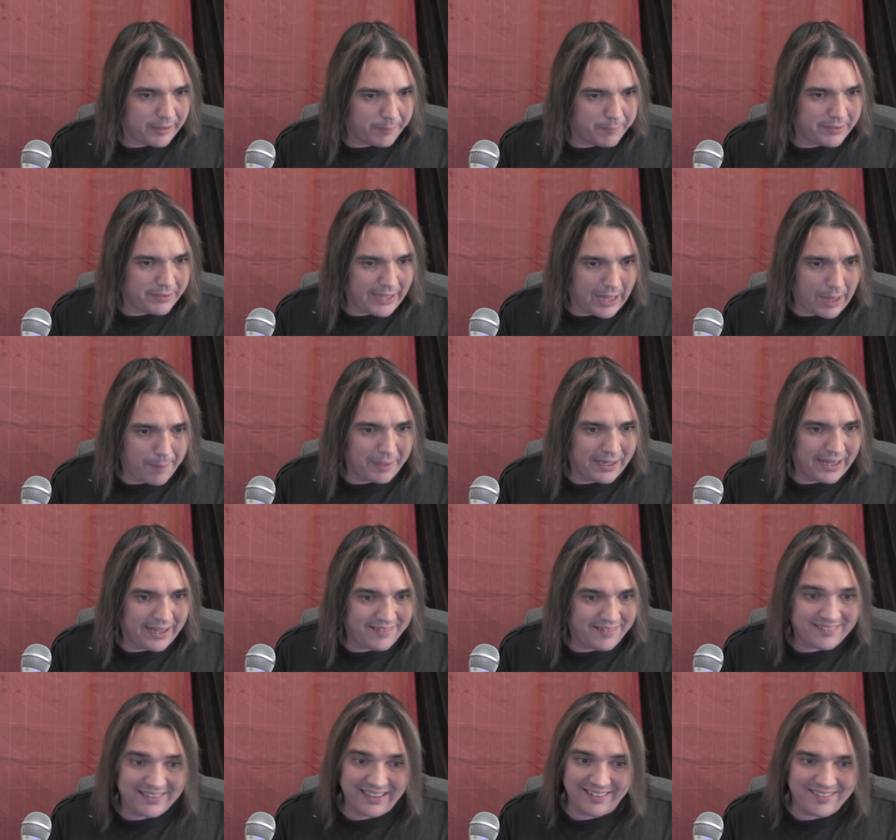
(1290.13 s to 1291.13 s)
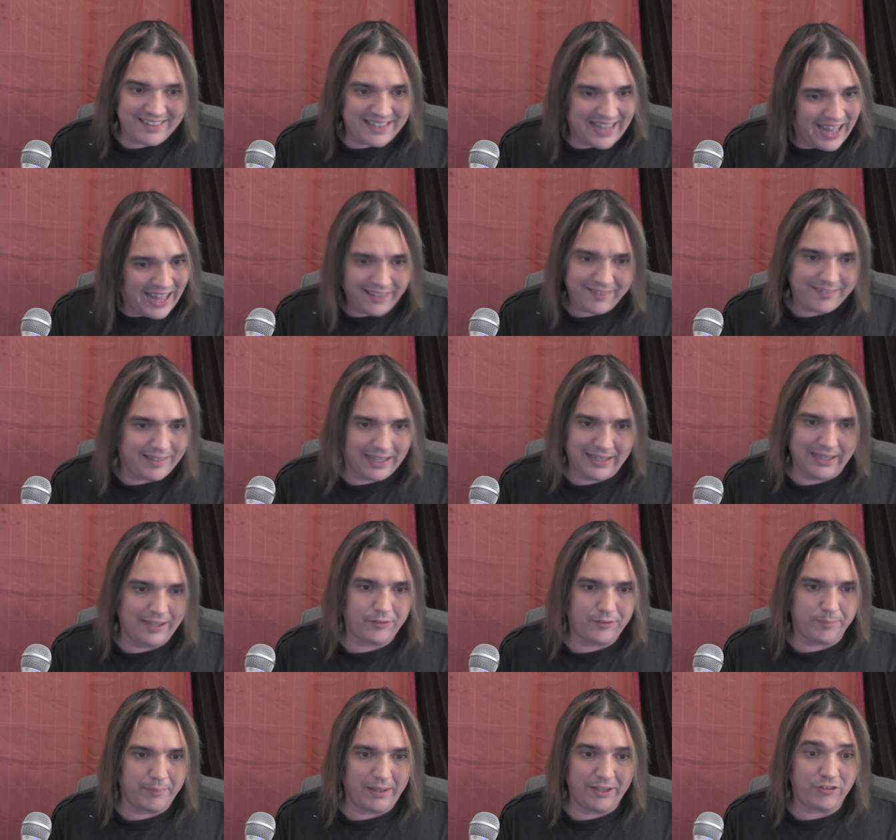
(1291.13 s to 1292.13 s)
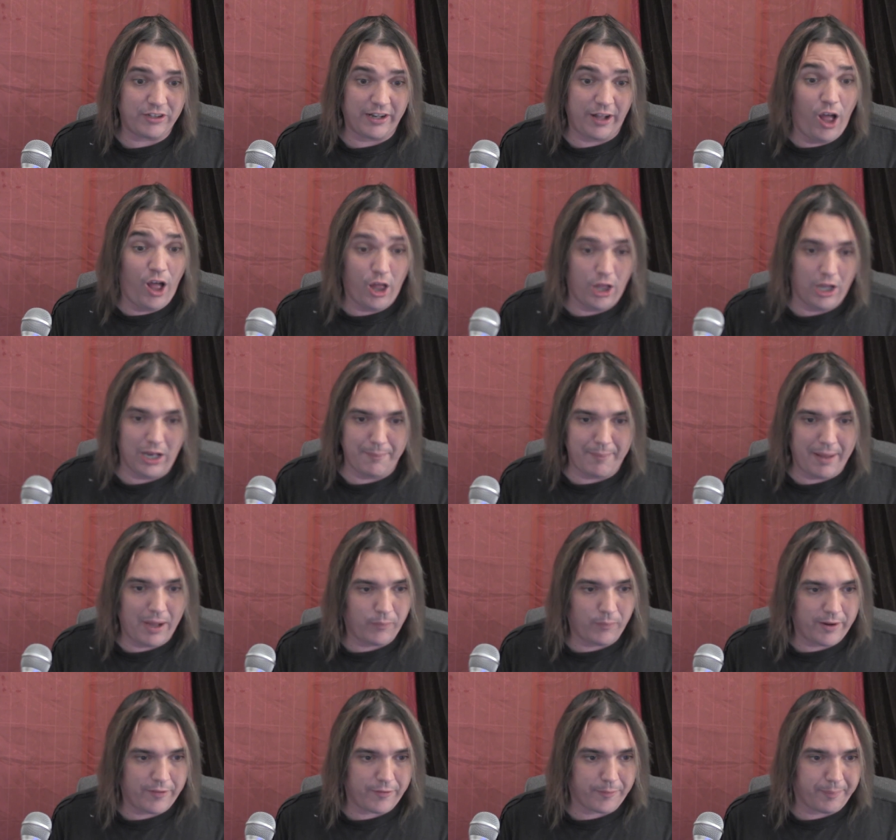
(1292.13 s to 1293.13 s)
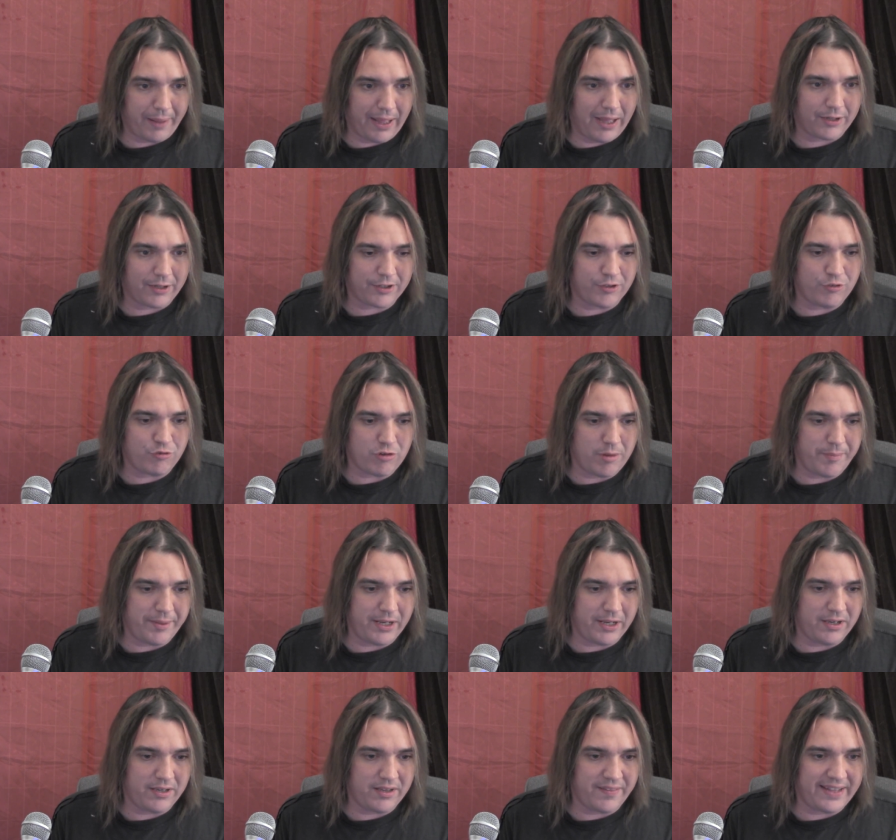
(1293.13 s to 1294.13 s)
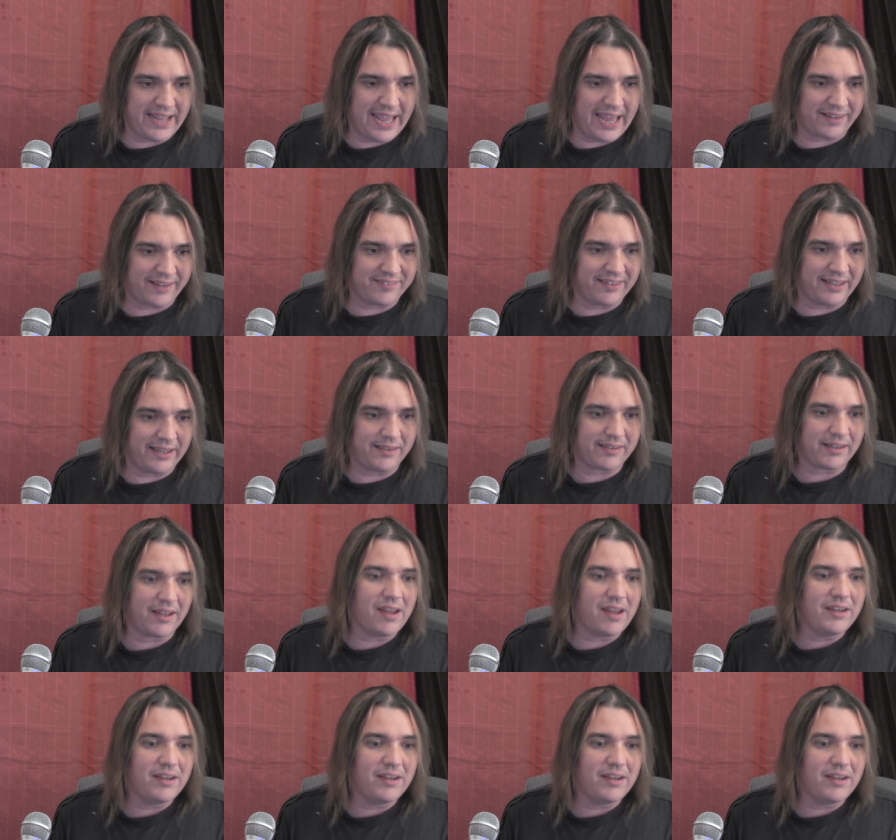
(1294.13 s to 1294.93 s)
metabolites does not tell us much at all about whether pot contributed to the accident.